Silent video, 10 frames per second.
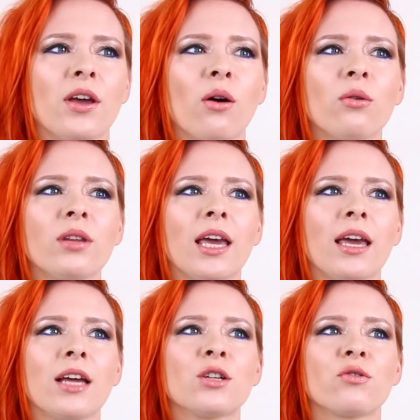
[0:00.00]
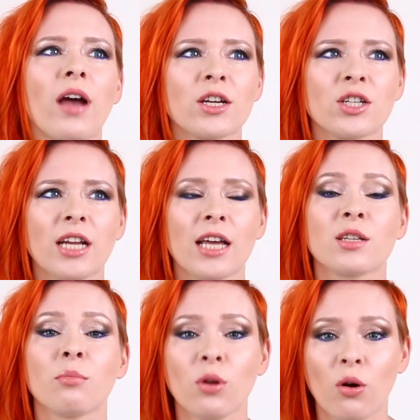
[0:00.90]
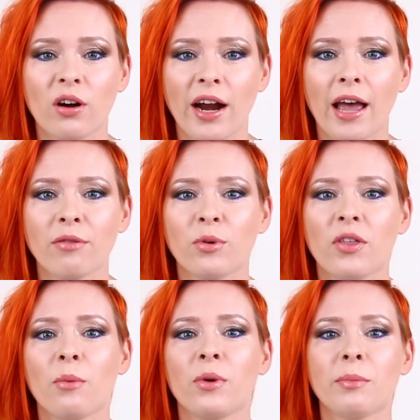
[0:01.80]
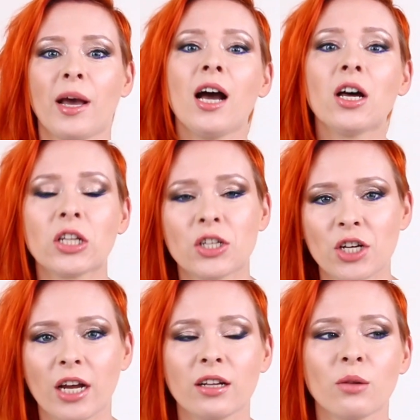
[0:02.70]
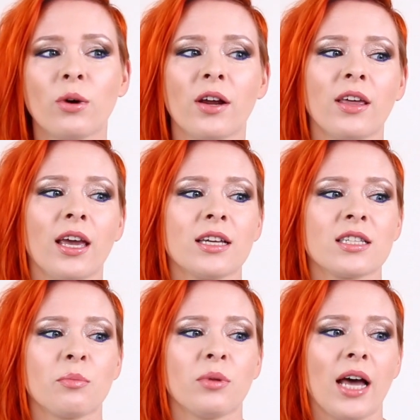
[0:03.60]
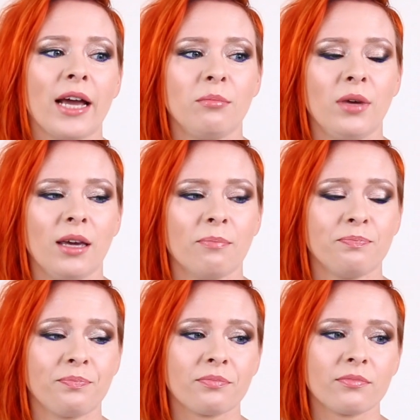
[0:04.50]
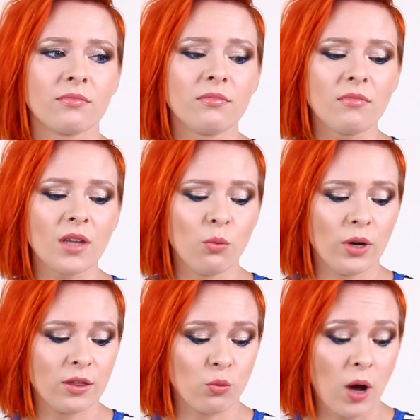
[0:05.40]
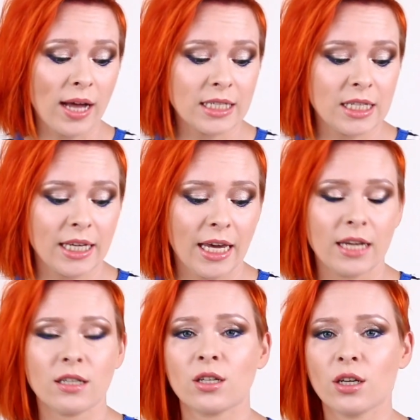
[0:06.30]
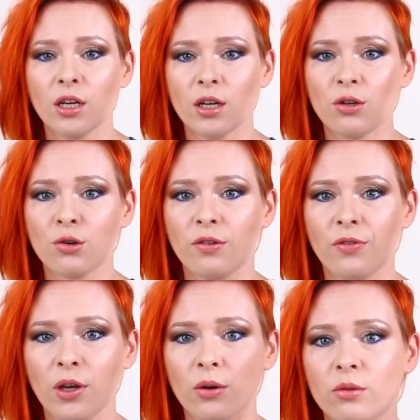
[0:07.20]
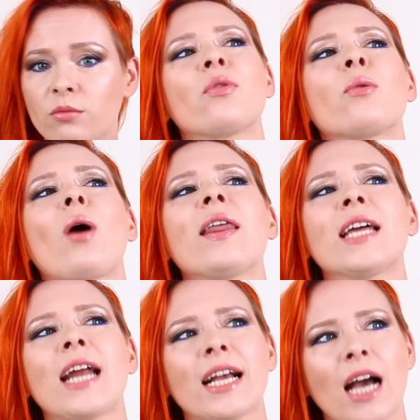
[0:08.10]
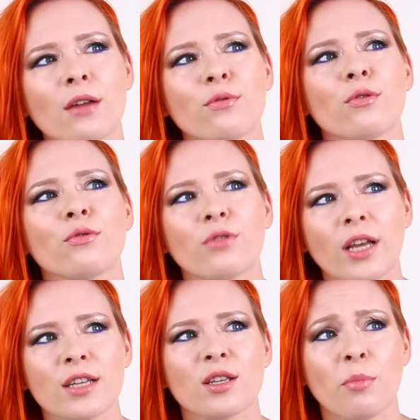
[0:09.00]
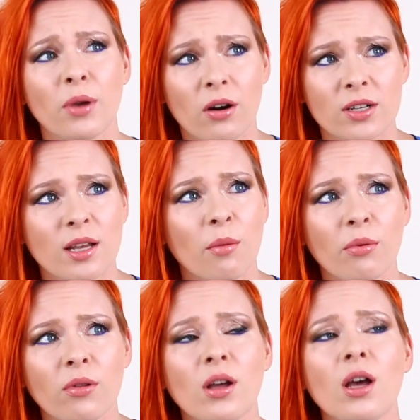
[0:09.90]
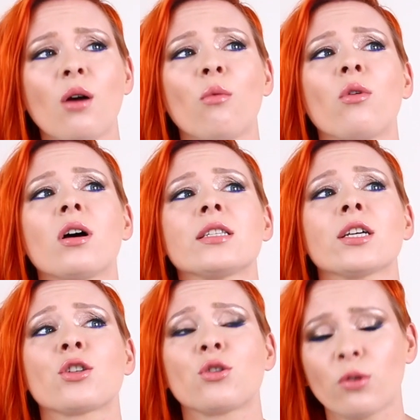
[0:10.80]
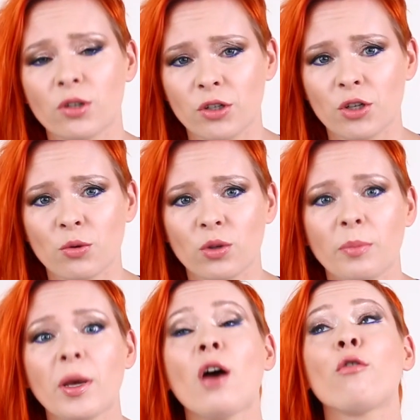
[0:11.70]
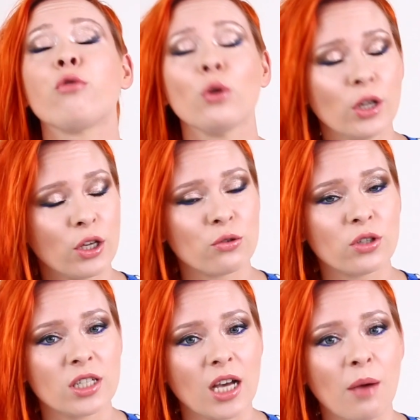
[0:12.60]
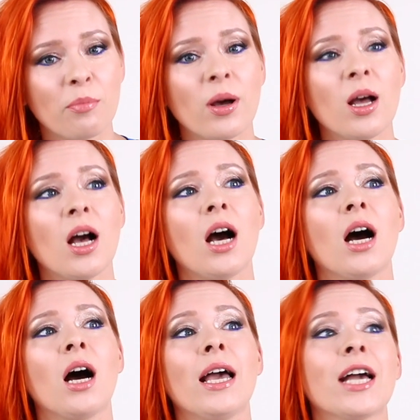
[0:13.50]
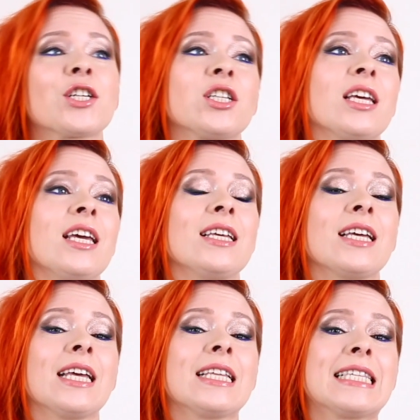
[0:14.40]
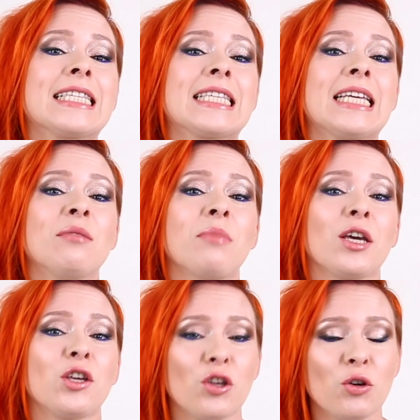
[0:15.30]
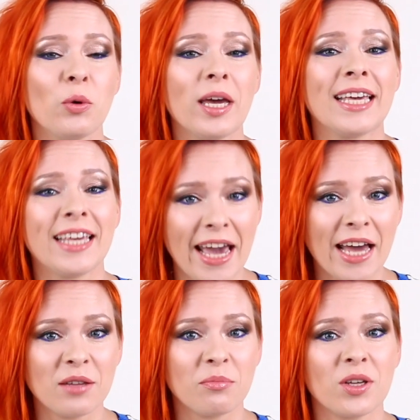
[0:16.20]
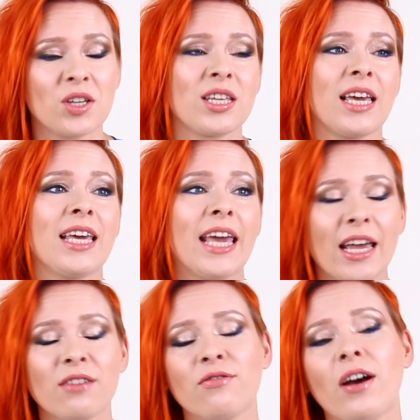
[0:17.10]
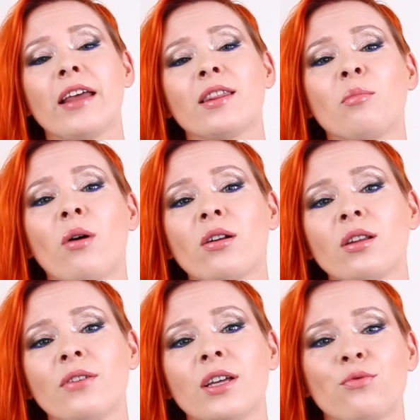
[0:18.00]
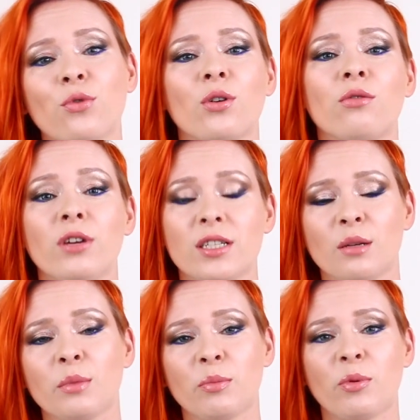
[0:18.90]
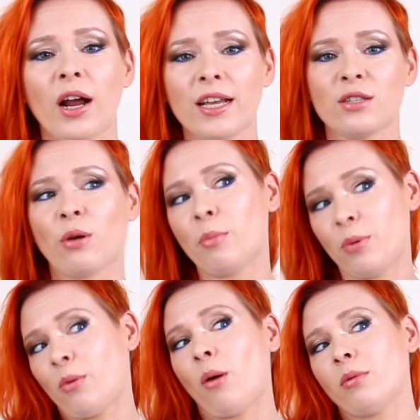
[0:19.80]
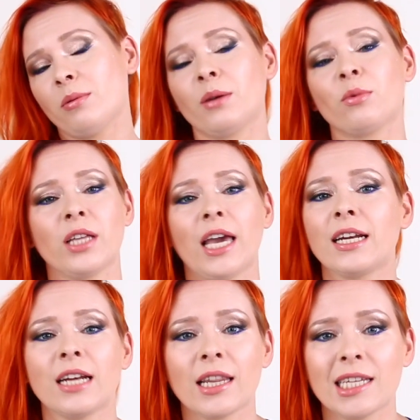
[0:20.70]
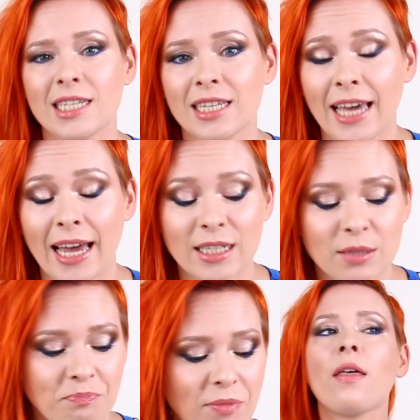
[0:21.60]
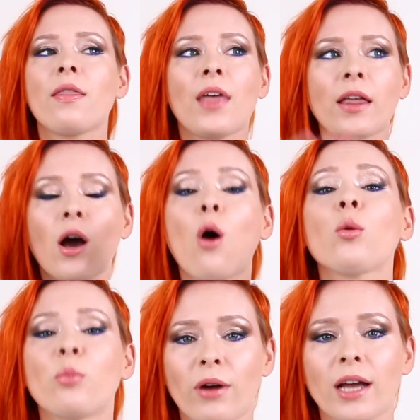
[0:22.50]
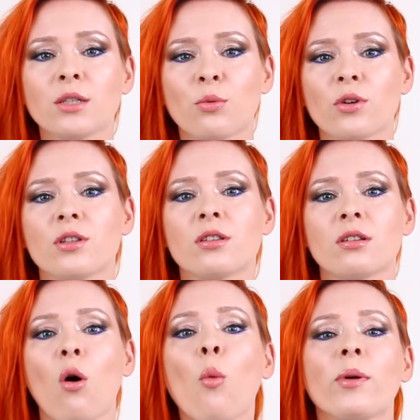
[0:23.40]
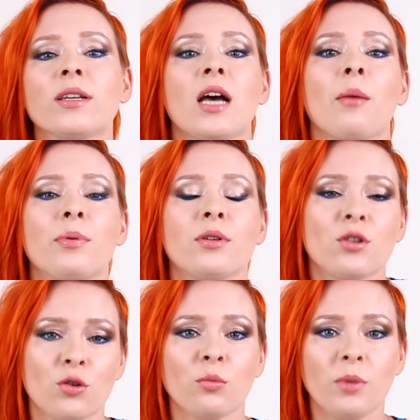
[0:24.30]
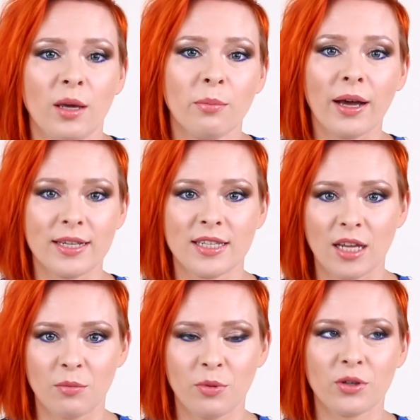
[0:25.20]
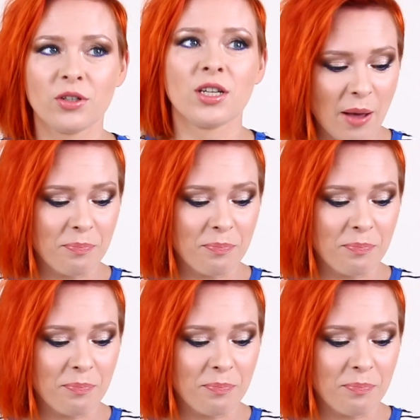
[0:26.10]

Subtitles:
The only interaction as a blogger I had with them in my other channel, where they supplied me with one decant to review. So the one that I got for free as a PR sample was Extraordinary Tulip. Fully used it up. Actually, it's in my queue again because I can't find the bottle of it for a reasonable price, so I probably will get another decant. The whole brand was opened up to me by ScentBird.